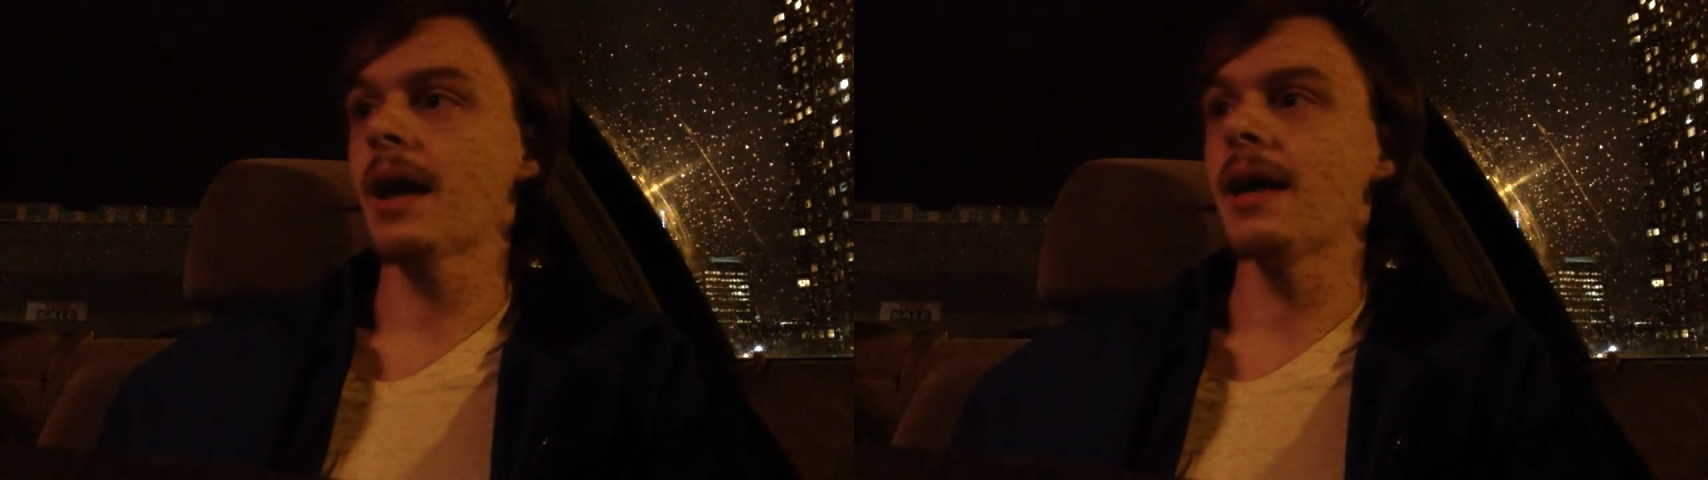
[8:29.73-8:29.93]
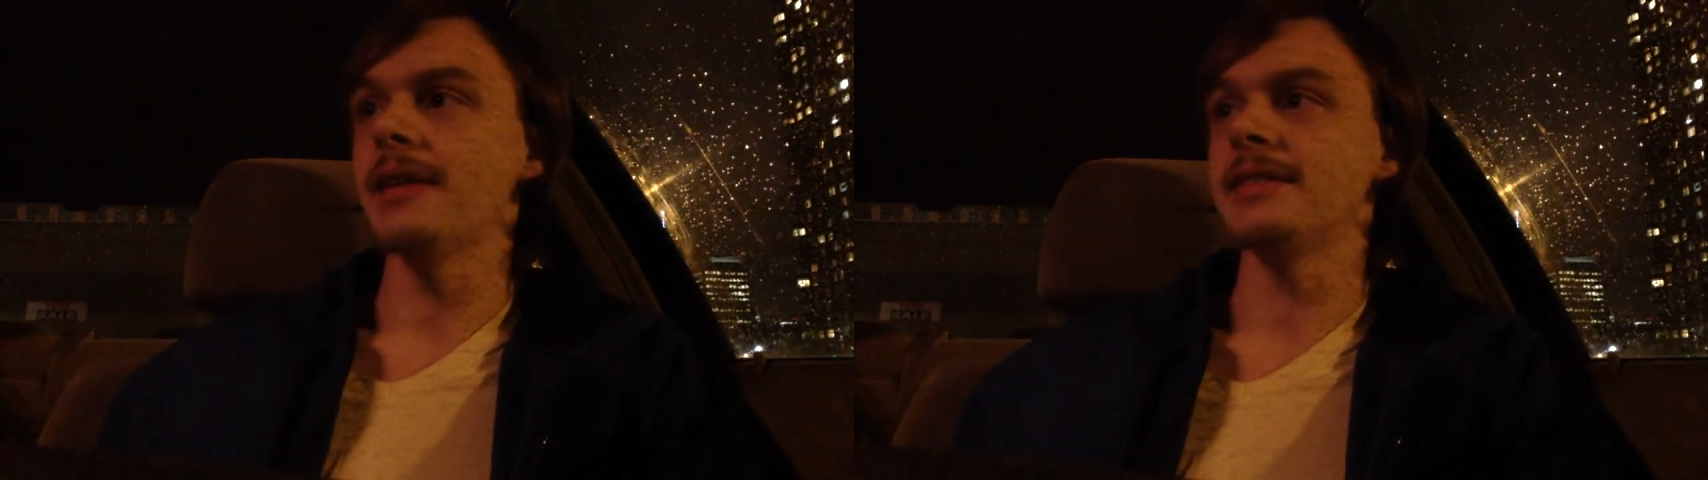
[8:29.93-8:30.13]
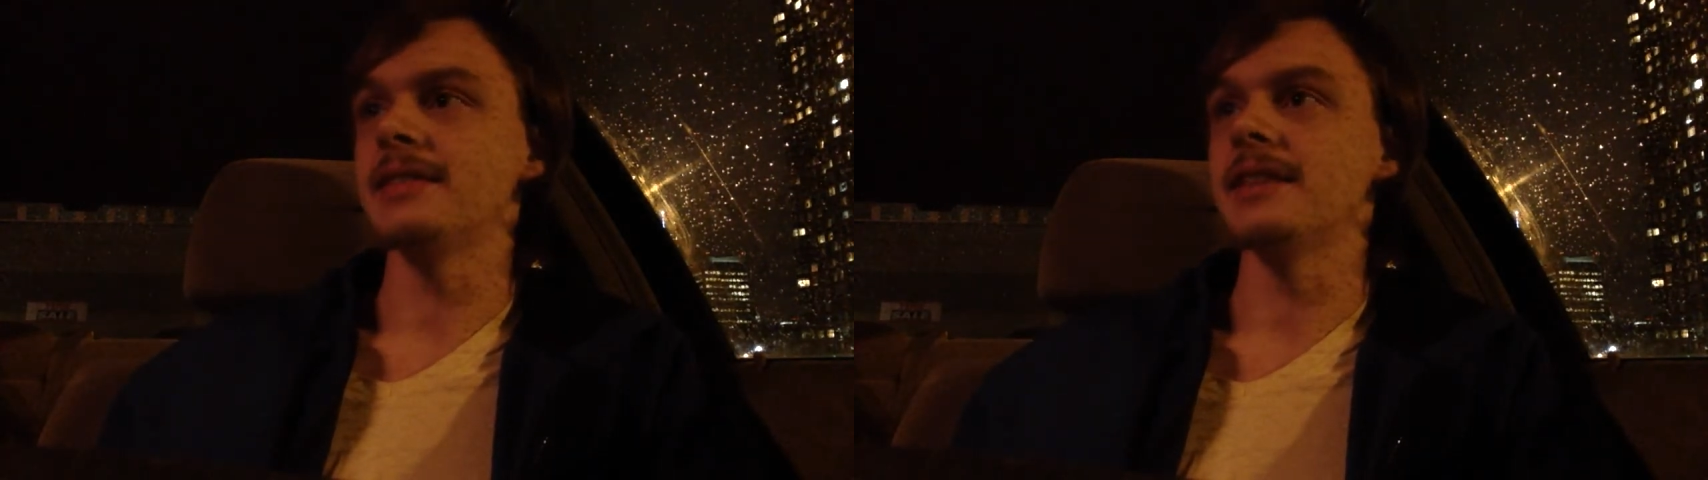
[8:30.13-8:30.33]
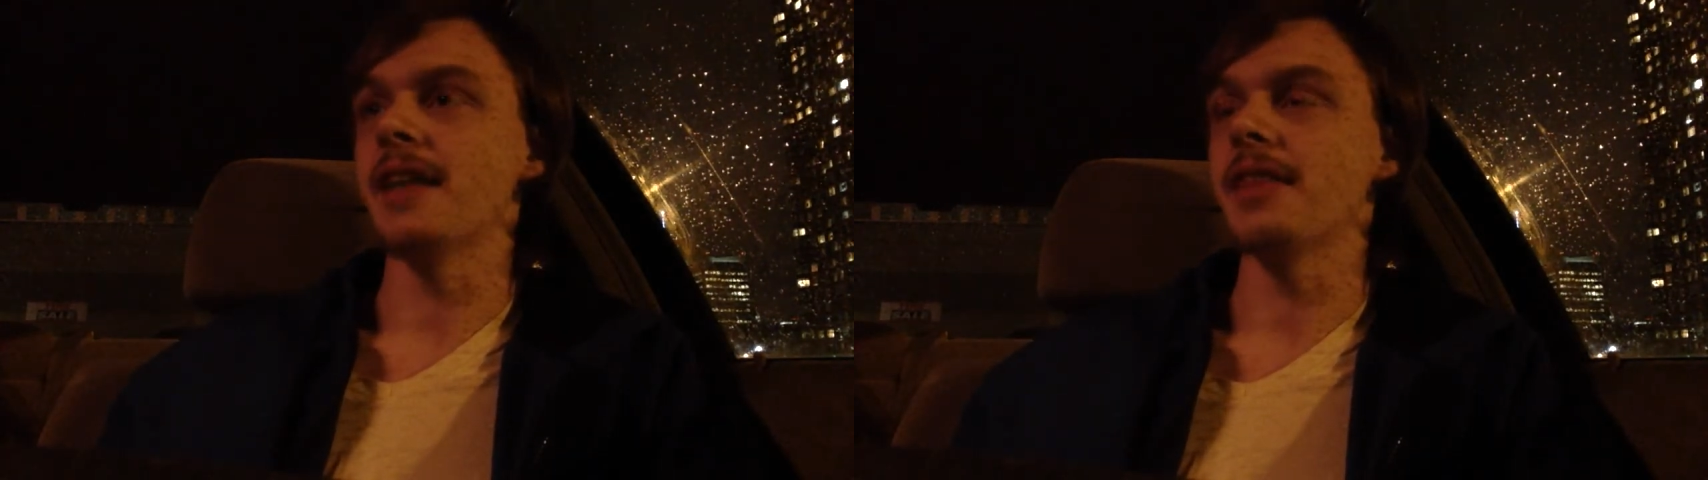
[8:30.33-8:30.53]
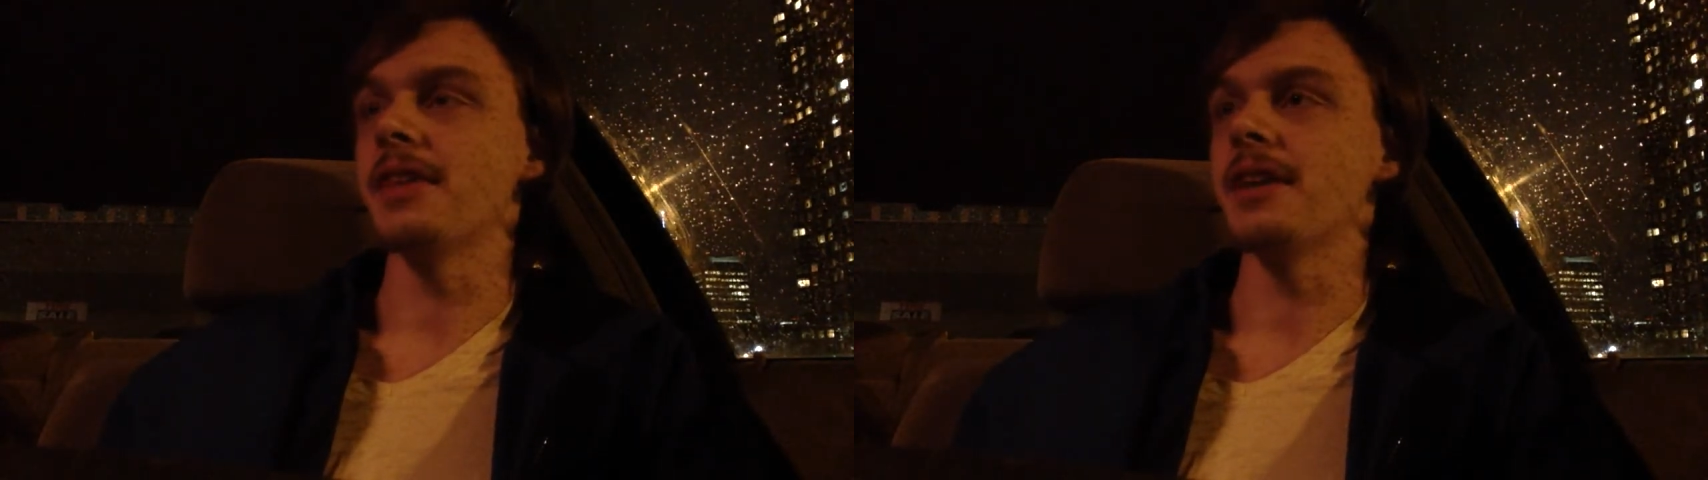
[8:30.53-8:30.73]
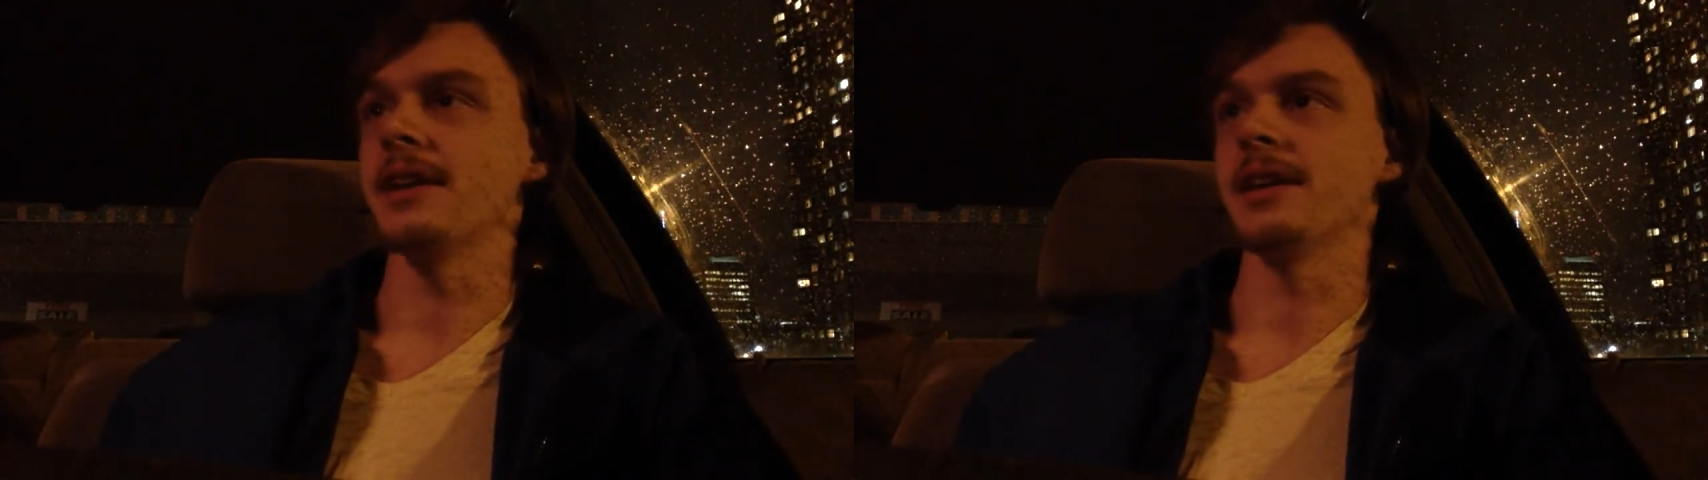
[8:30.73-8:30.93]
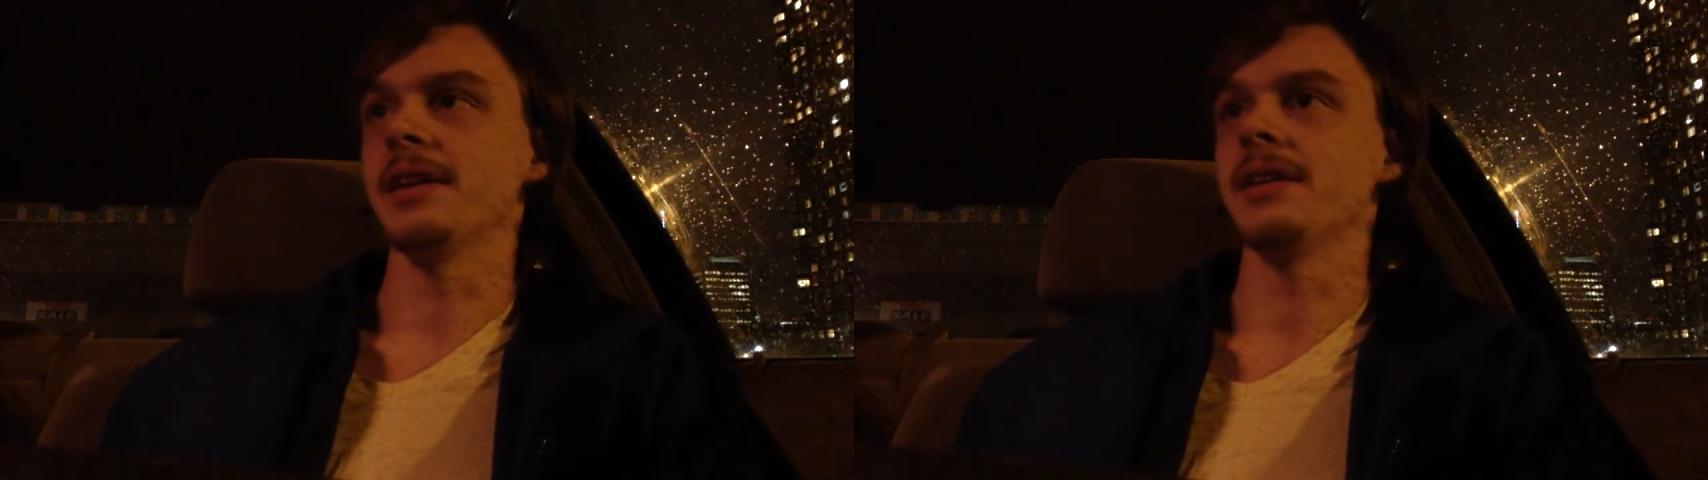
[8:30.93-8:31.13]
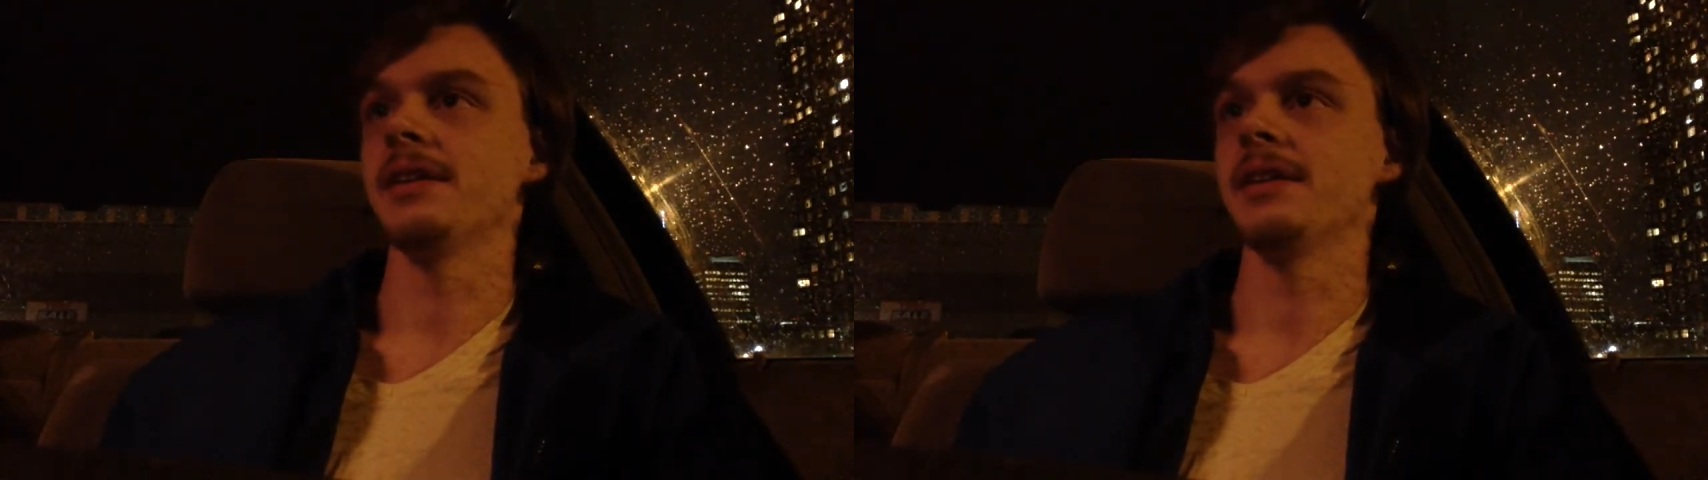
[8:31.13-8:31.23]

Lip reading: It's nothing...